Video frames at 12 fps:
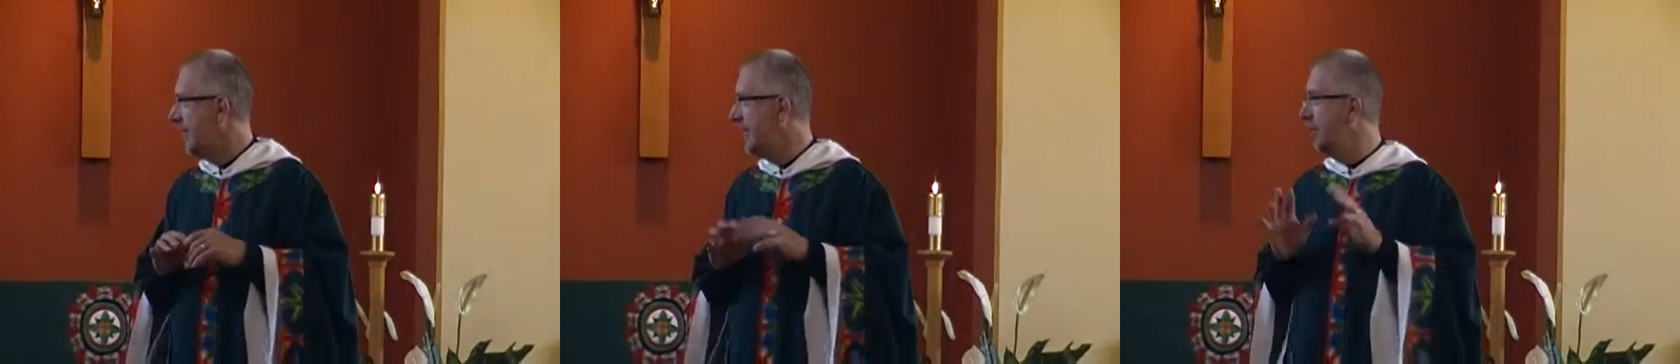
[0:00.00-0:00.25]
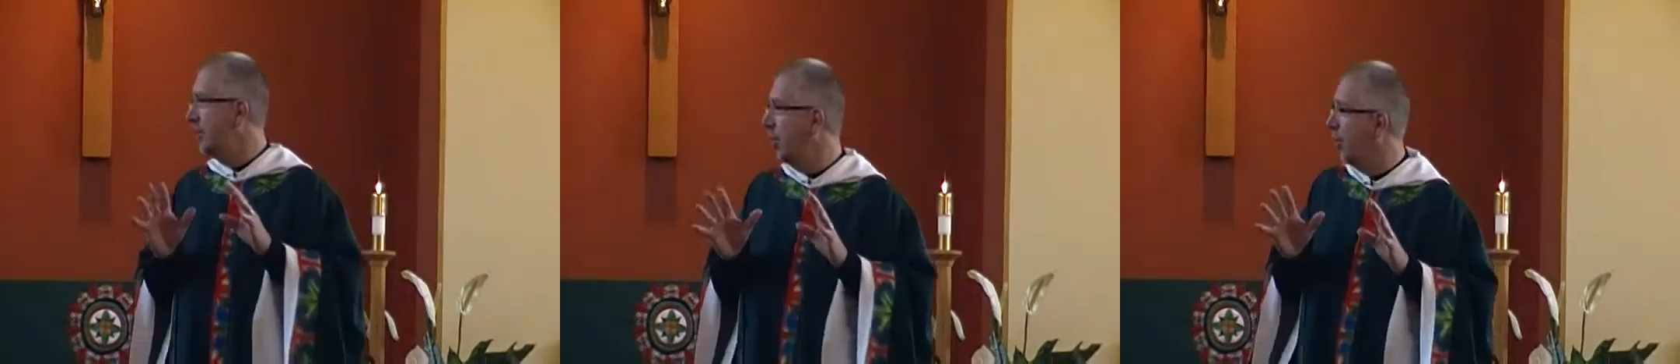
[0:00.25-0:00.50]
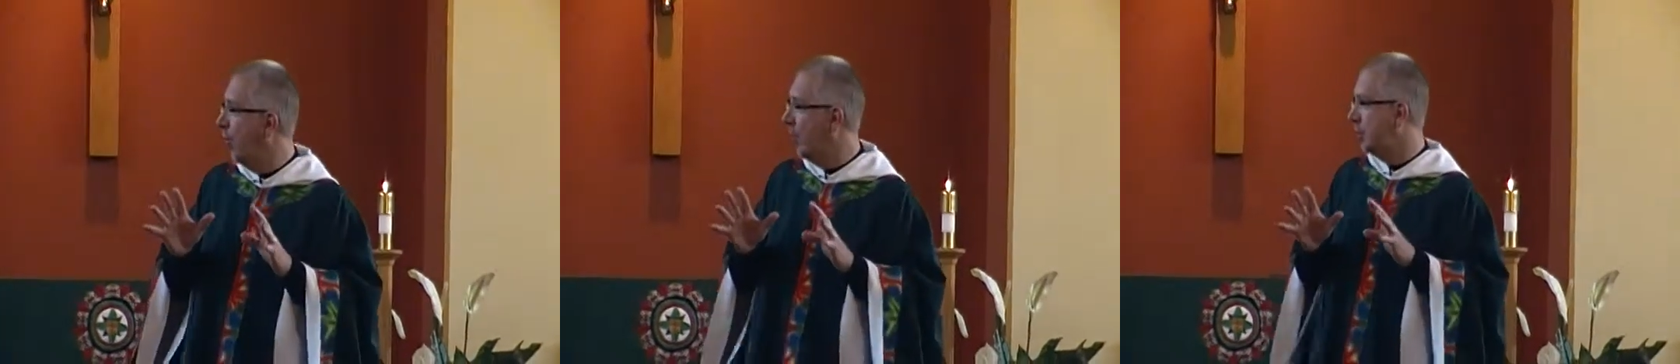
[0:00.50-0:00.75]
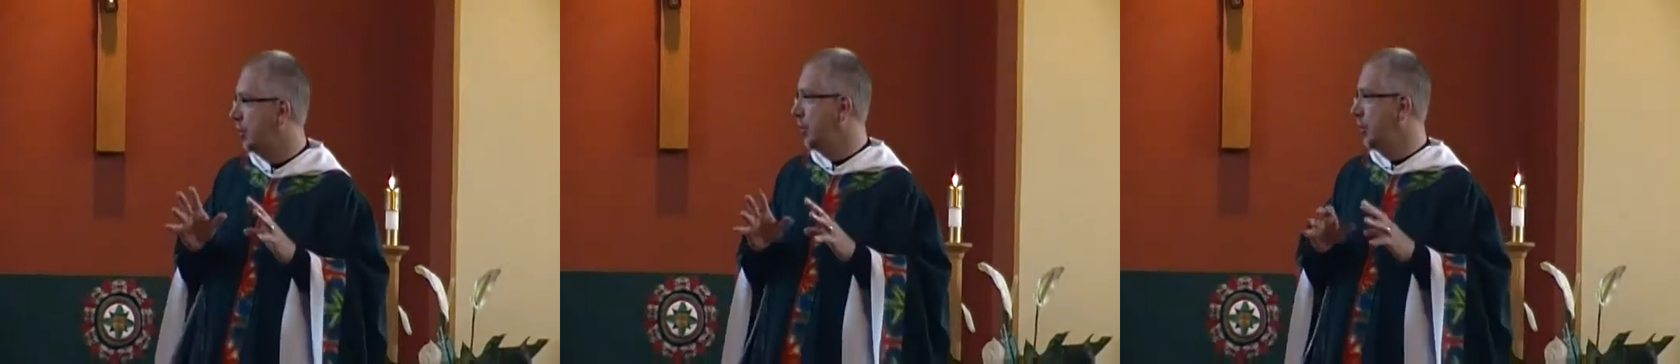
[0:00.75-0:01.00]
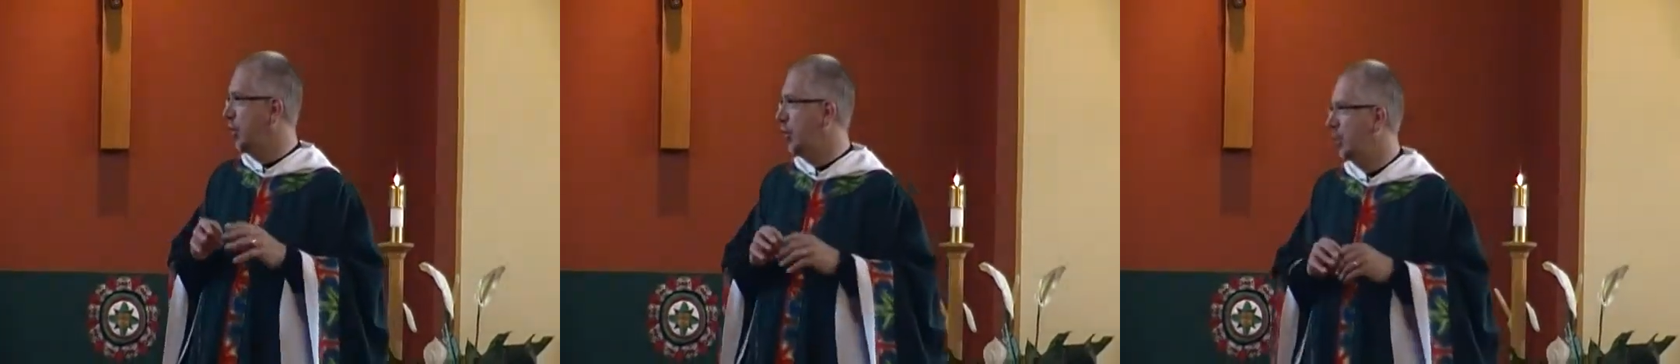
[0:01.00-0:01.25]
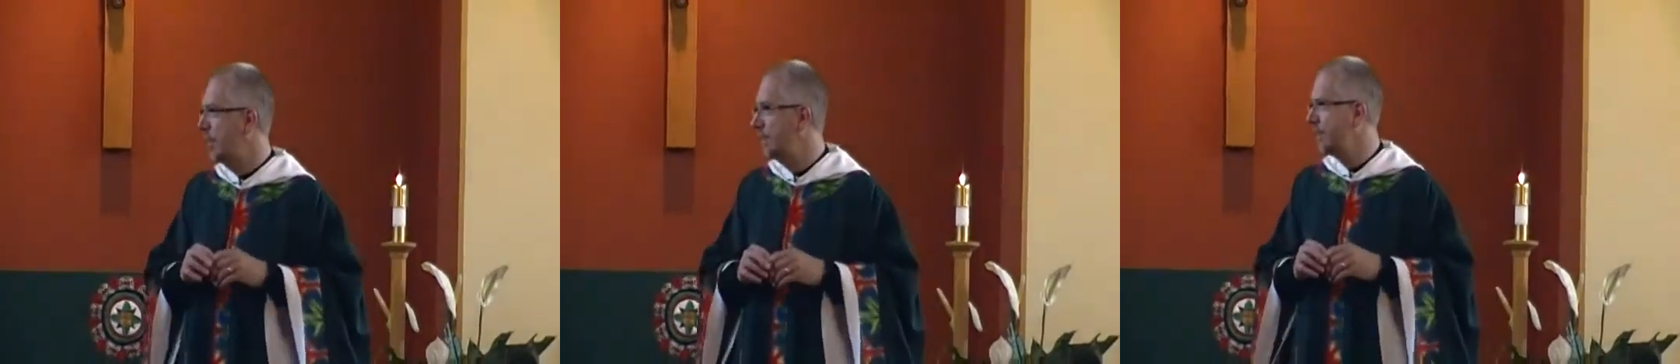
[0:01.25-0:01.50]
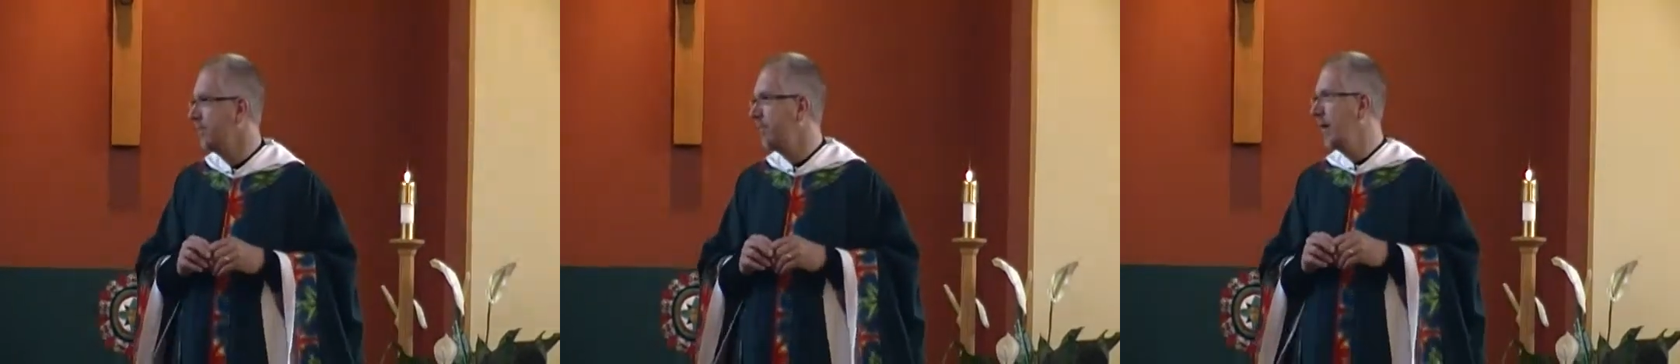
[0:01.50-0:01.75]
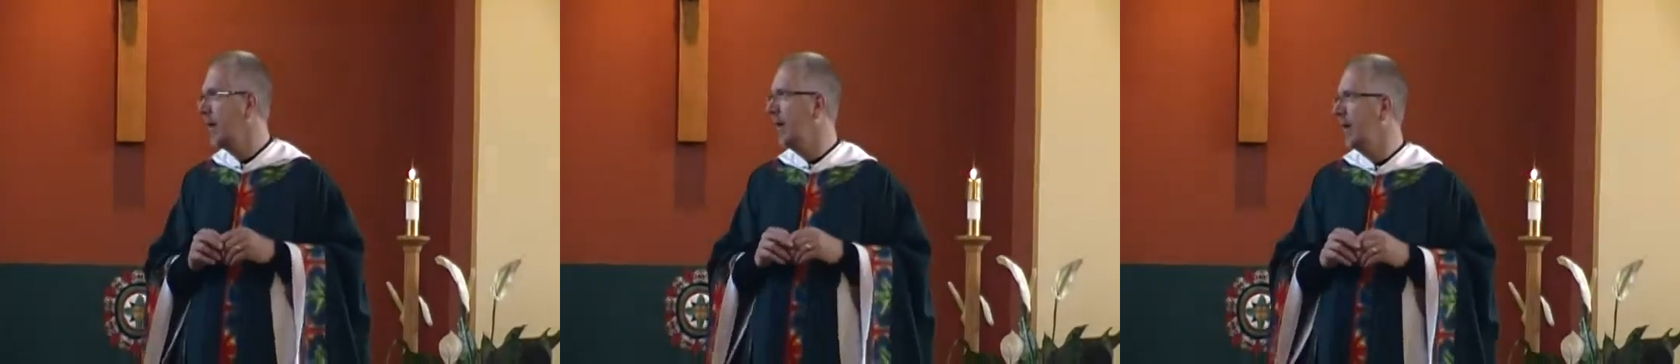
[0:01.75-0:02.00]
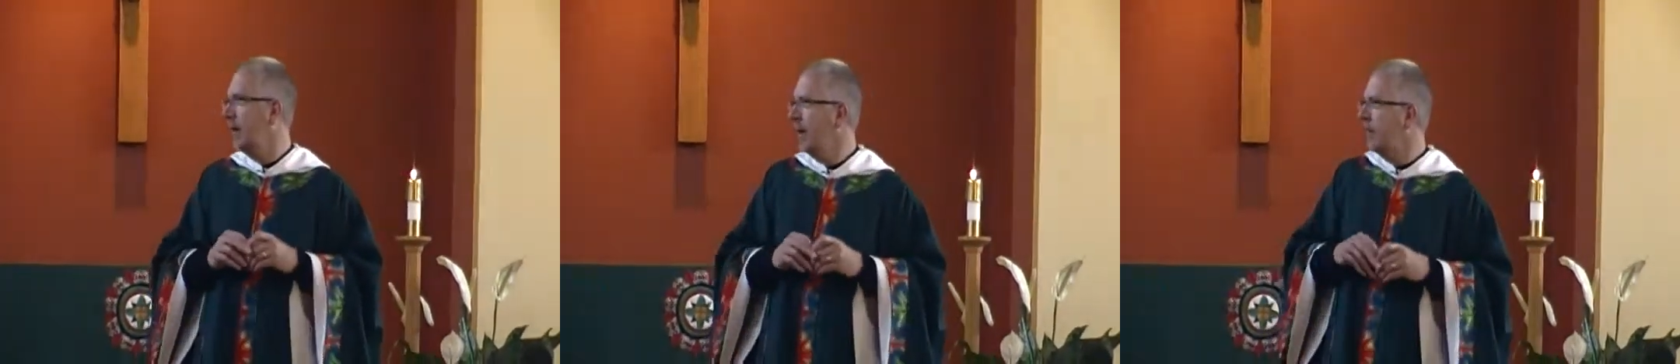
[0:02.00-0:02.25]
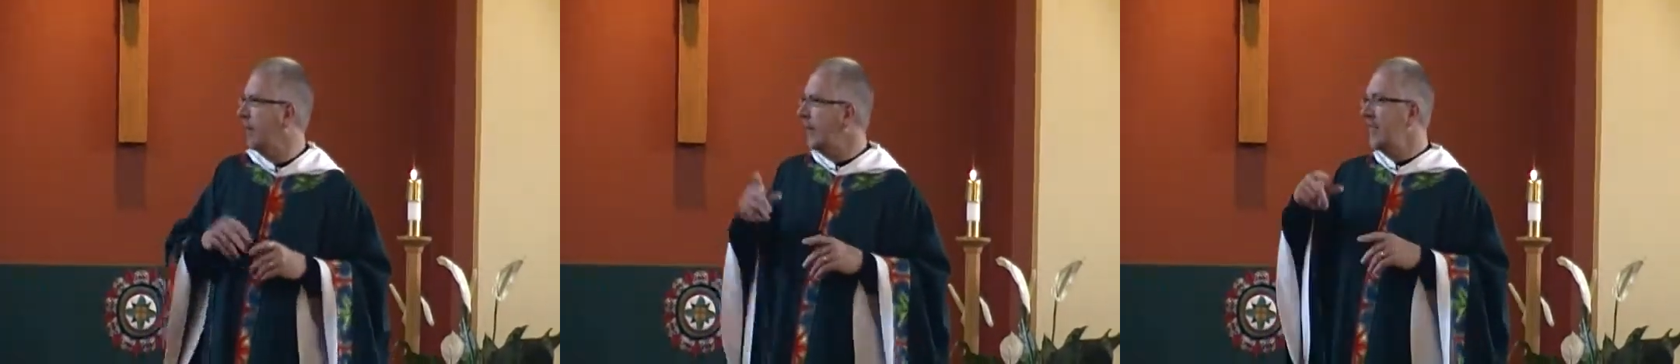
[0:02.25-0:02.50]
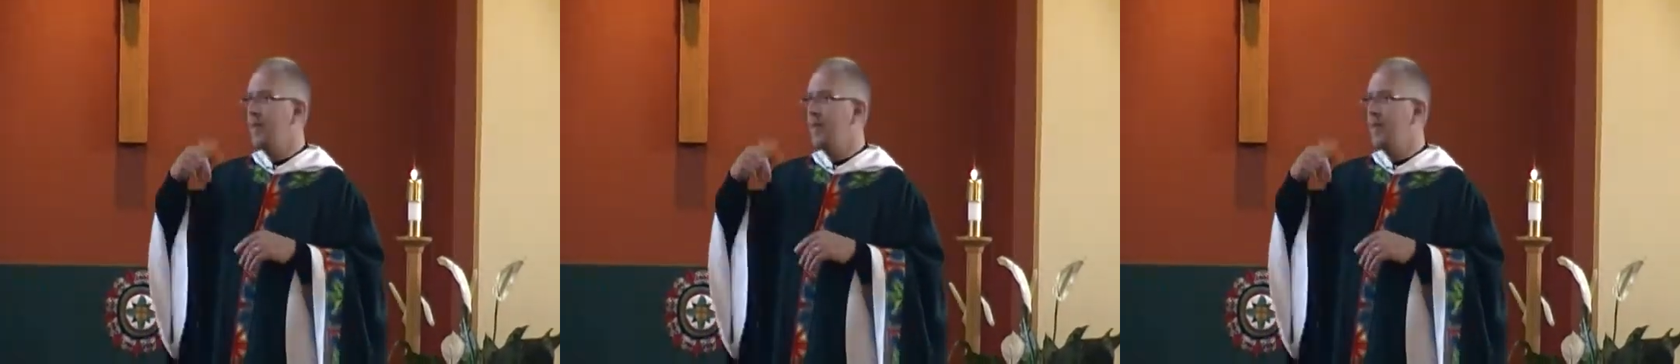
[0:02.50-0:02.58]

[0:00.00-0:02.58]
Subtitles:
They didn't know what to do. But